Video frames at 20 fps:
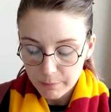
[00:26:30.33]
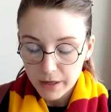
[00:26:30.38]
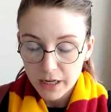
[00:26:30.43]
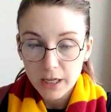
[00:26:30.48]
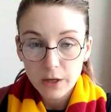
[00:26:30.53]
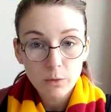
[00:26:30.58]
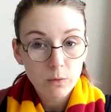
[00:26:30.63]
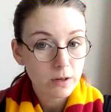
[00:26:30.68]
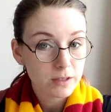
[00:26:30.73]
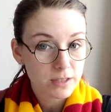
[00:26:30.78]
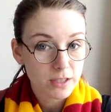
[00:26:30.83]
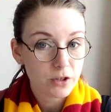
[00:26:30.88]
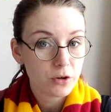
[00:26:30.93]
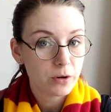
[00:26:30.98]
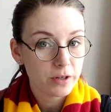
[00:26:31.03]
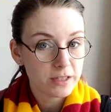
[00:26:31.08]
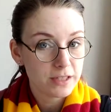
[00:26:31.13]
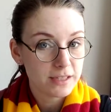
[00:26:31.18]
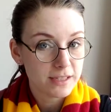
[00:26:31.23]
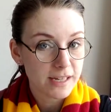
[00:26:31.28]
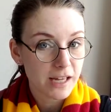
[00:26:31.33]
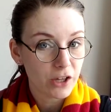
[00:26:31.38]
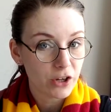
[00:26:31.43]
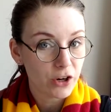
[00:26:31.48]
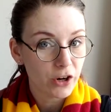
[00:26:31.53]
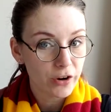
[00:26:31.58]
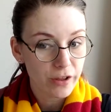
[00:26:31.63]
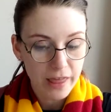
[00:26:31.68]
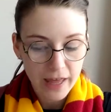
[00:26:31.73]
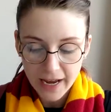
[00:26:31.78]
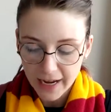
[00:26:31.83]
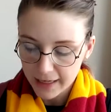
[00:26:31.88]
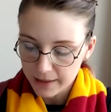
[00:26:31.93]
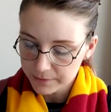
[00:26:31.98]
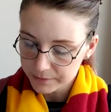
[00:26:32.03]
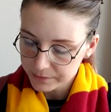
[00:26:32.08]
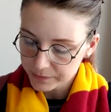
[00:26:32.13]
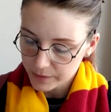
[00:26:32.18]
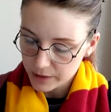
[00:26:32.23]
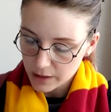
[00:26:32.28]
but he wasn't going to tell her that.
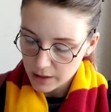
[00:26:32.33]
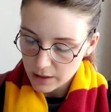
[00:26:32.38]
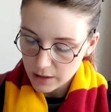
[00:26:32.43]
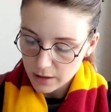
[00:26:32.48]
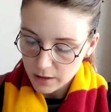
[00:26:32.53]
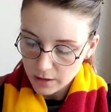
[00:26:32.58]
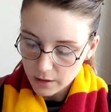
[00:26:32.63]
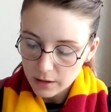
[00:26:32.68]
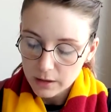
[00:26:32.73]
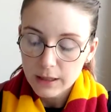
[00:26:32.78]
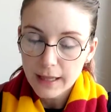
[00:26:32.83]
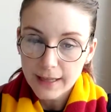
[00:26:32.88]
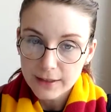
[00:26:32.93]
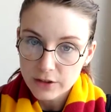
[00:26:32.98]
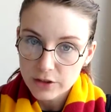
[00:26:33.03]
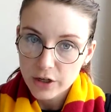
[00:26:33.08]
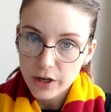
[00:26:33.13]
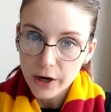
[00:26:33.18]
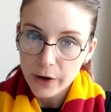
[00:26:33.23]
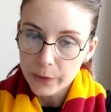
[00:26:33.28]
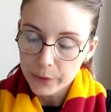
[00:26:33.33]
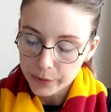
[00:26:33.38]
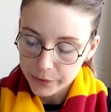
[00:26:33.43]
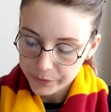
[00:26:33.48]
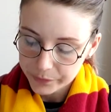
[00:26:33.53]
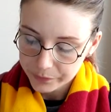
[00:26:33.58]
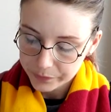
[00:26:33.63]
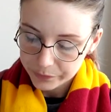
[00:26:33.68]
"Let's go."